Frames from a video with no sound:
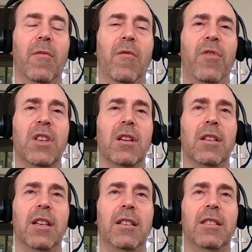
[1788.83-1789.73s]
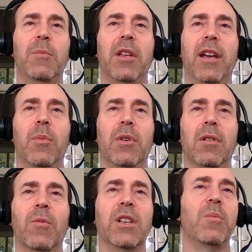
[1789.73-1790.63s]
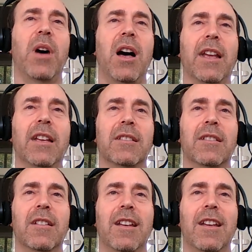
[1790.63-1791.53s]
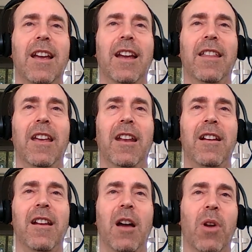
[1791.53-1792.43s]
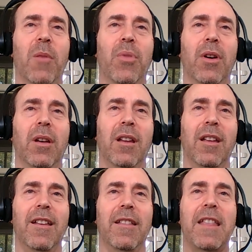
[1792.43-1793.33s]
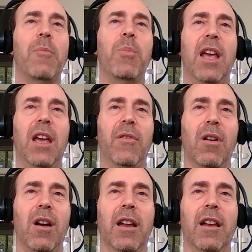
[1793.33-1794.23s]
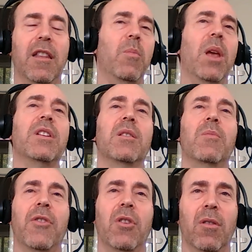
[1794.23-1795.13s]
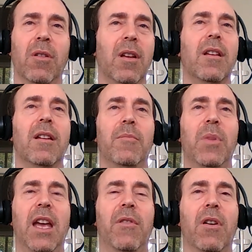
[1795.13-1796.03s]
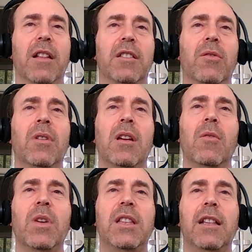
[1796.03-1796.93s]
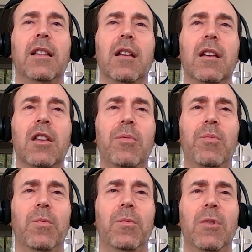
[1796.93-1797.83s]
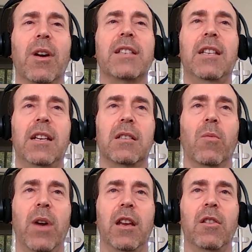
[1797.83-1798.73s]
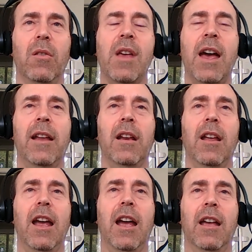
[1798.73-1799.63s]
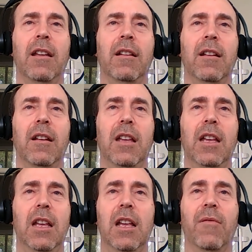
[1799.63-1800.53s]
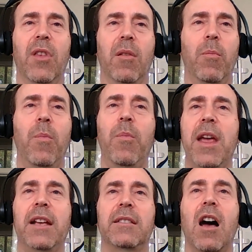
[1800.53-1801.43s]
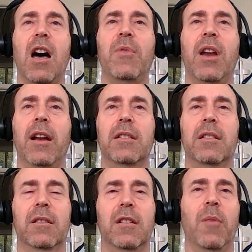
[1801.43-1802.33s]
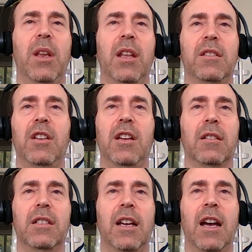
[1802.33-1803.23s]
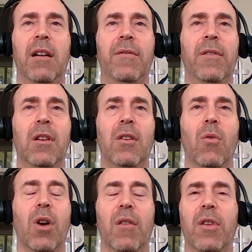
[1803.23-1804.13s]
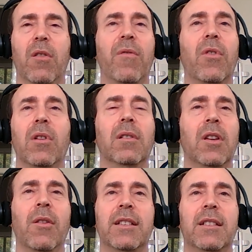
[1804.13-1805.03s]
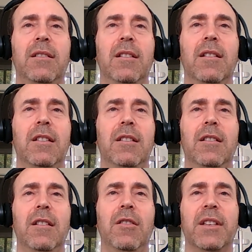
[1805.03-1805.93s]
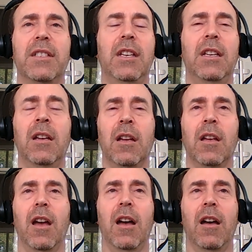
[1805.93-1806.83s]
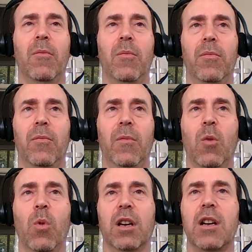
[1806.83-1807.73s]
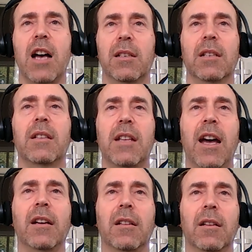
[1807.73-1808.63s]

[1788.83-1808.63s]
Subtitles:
physically simulatable rigid bodies, and then I want to put that behavior on, and then maybe some other behavior on. So we think USD is the way to do that, and if the base objects come in GLTF, or if they're full USD, we're agnostic to that.